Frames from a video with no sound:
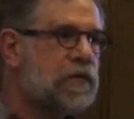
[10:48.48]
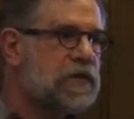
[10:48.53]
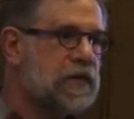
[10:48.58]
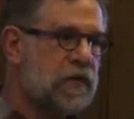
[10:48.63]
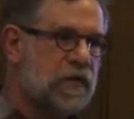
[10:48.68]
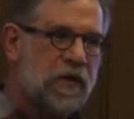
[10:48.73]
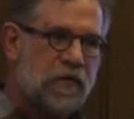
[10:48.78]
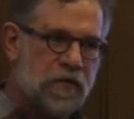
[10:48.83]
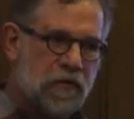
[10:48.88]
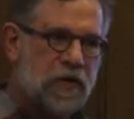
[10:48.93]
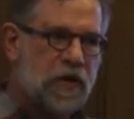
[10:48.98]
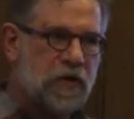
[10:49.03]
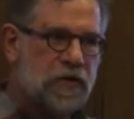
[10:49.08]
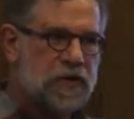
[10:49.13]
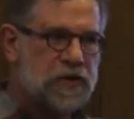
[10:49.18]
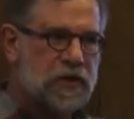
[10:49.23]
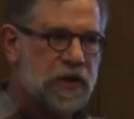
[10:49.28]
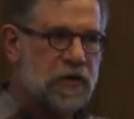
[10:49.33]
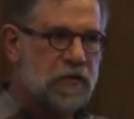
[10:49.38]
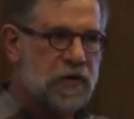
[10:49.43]
So everyone
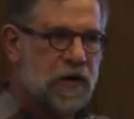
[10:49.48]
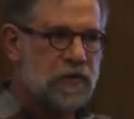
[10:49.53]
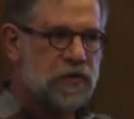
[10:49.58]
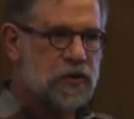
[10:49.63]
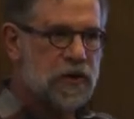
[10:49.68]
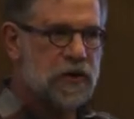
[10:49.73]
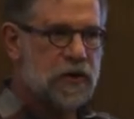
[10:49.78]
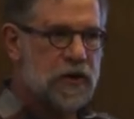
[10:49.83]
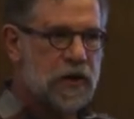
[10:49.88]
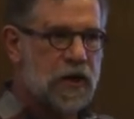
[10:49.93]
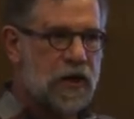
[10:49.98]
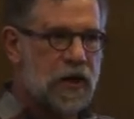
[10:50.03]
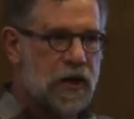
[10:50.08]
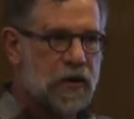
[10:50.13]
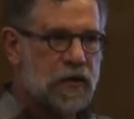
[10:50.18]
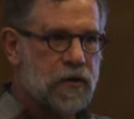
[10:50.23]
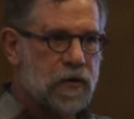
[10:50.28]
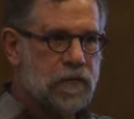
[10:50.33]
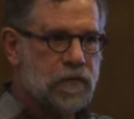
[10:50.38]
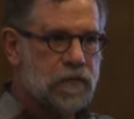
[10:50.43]
understanding what I'm trying to get
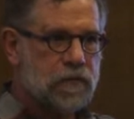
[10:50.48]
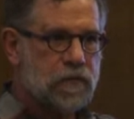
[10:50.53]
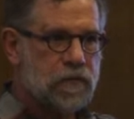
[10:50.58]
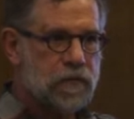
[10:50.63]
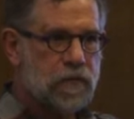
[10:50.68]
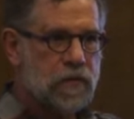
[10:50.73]
at here?